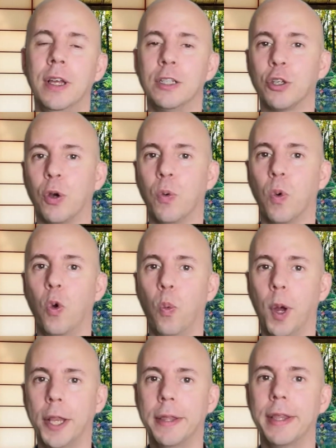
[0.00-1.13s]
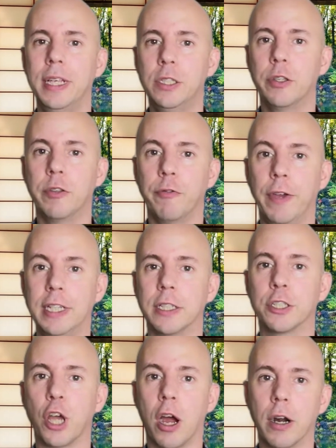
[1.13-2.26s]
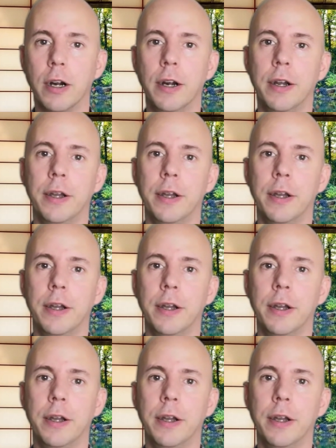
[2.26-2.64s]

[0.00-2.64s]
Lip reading: So what these phases are,